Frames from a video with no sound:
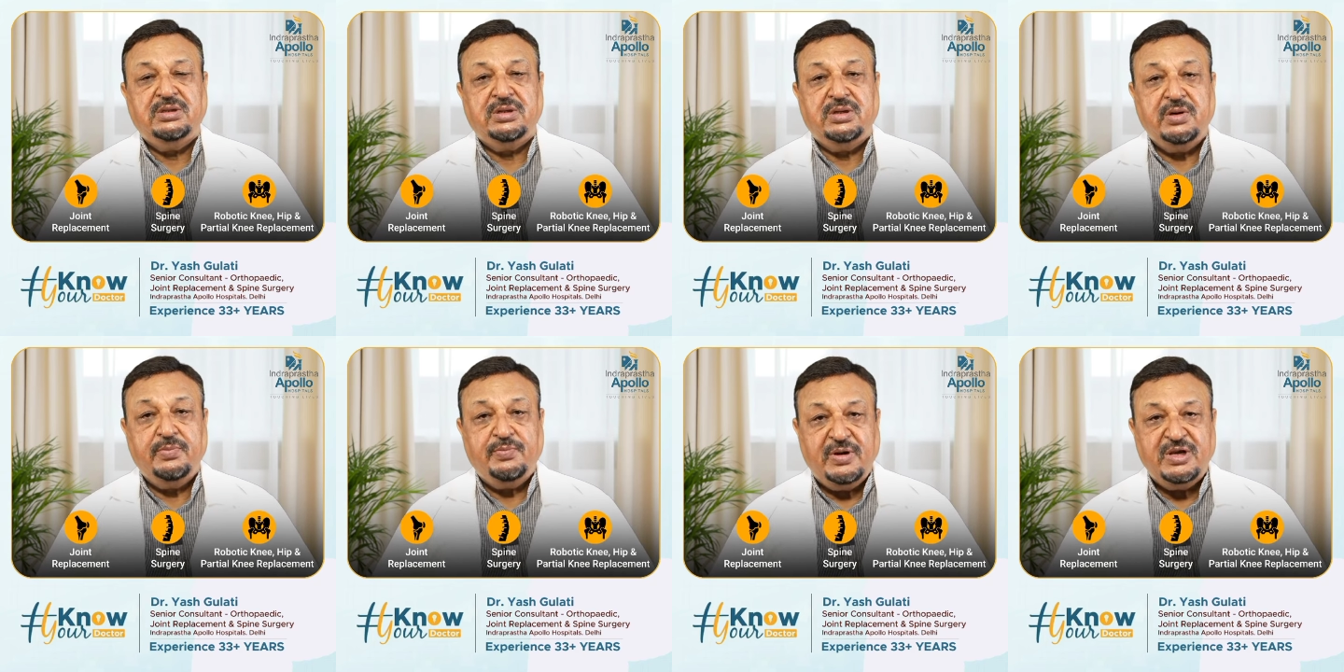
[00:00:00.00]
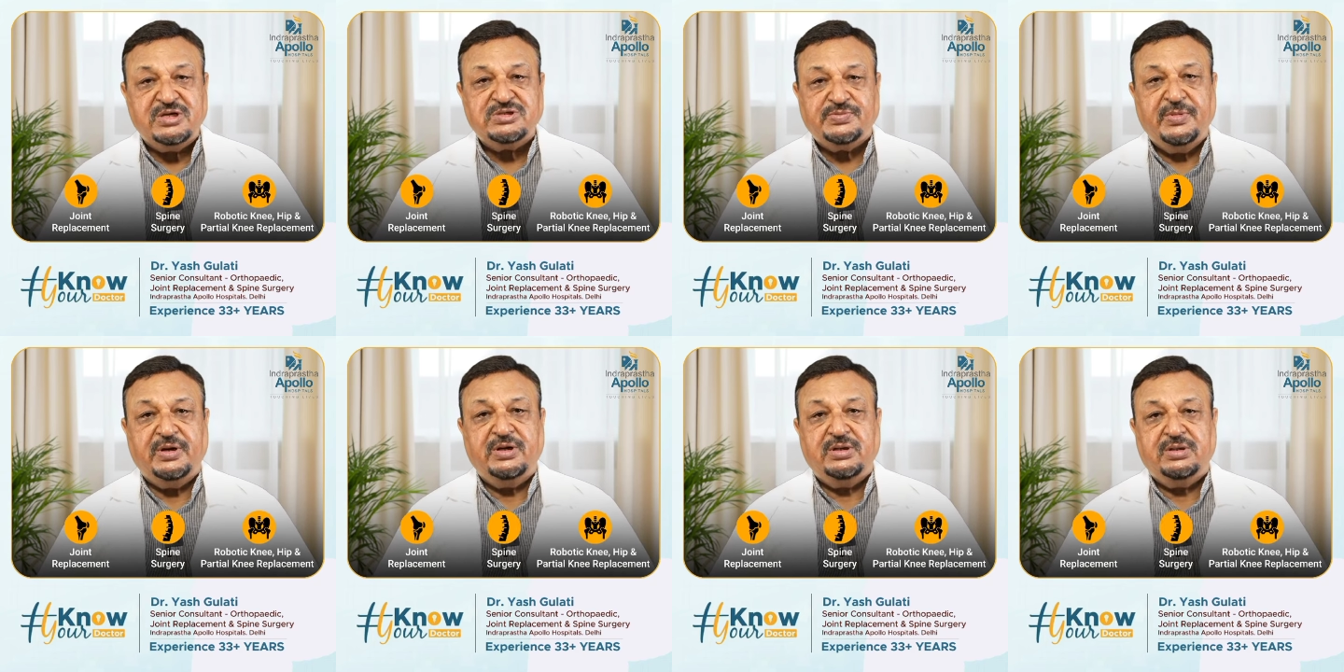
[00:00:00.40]

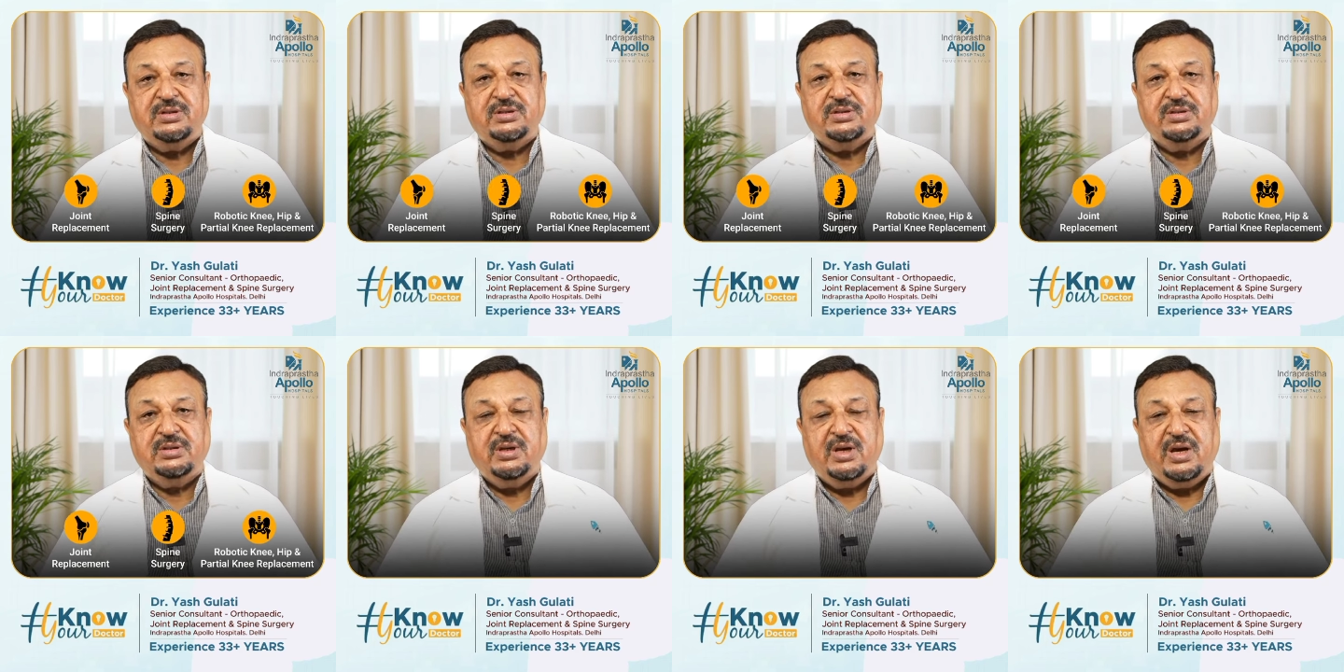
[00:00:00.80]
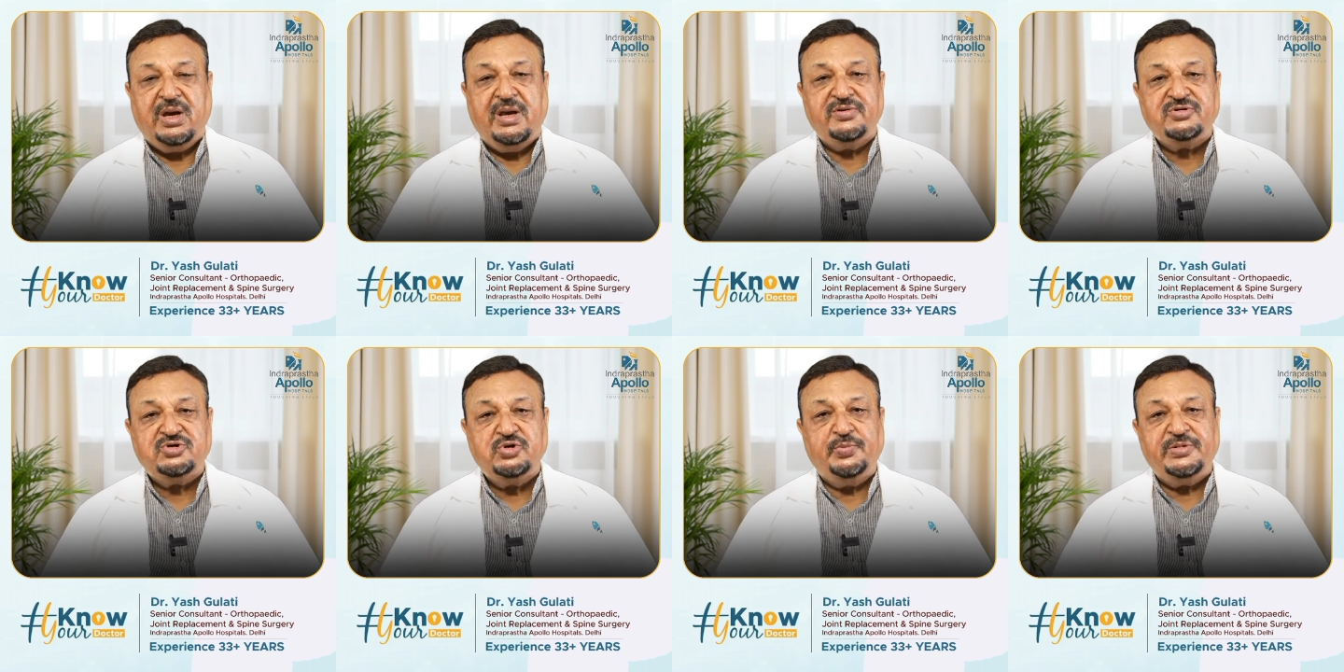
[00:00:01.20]
replacement. I
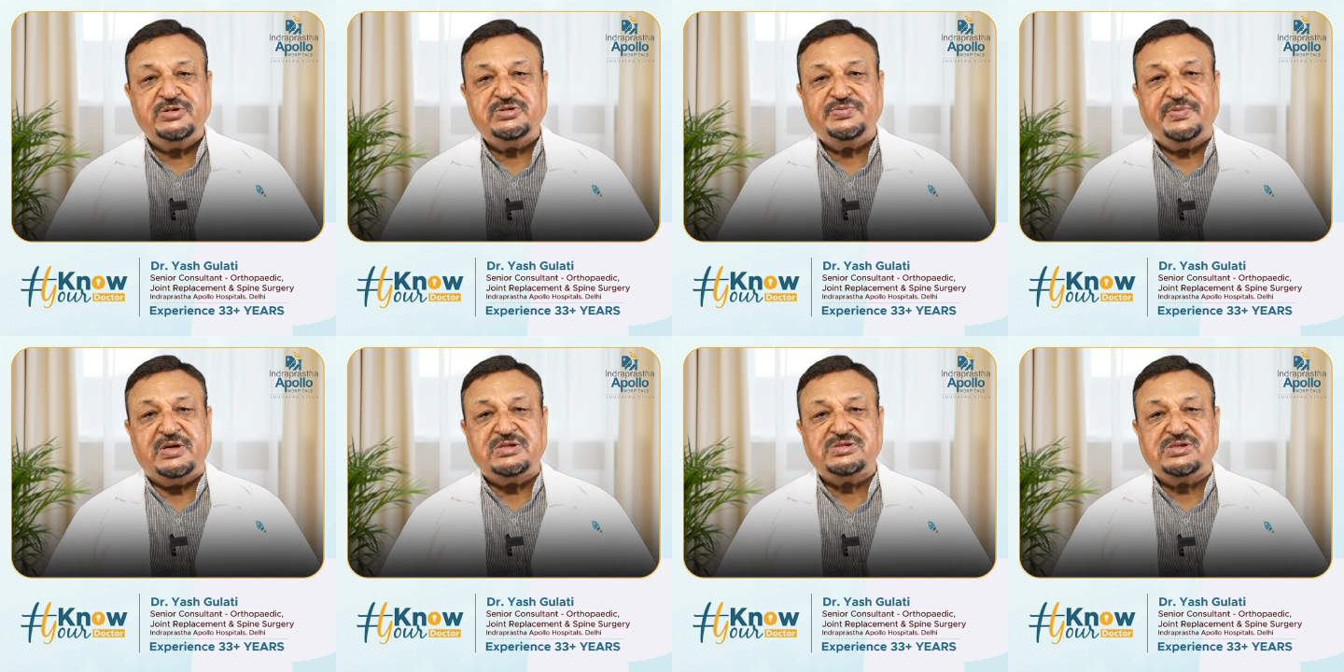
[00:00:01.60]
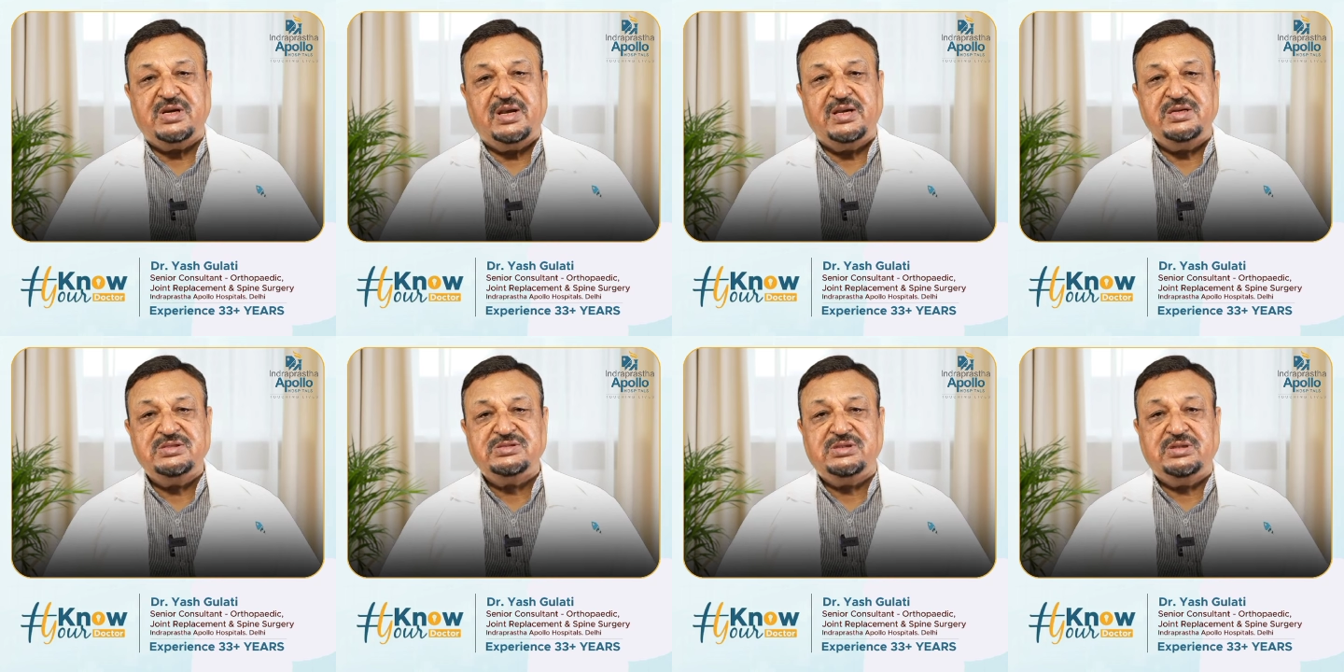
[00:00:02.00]
have super
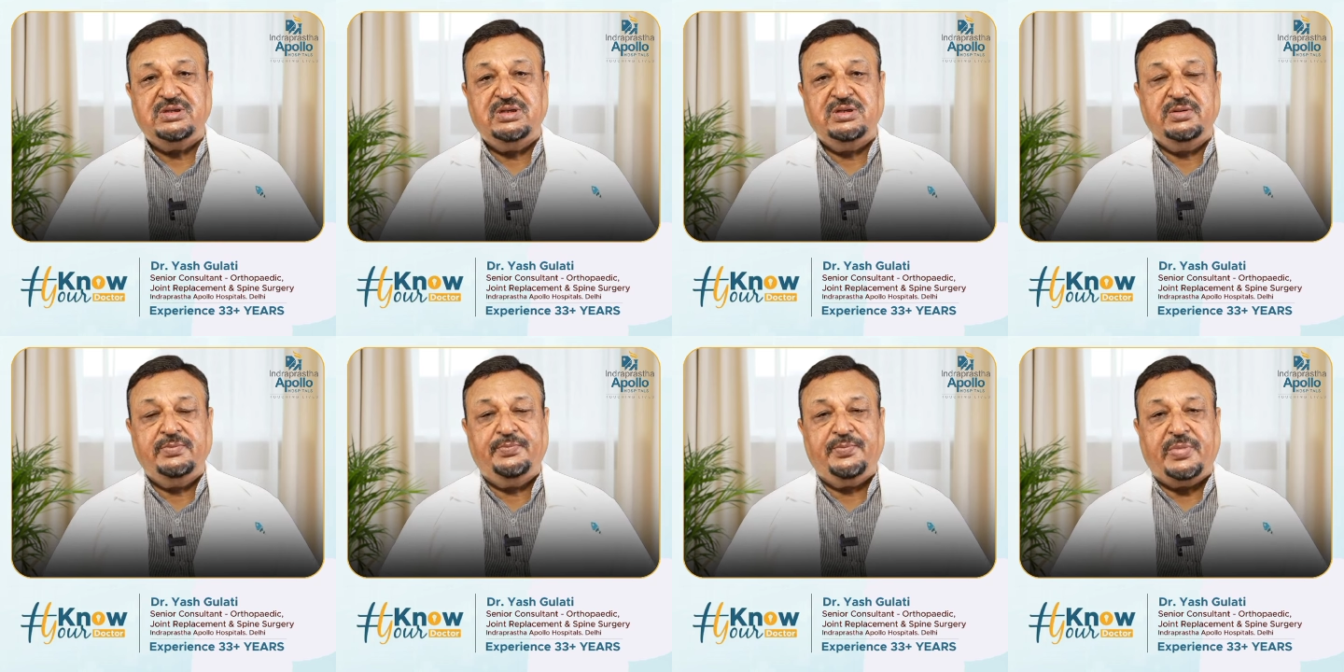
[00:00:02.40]
specialized in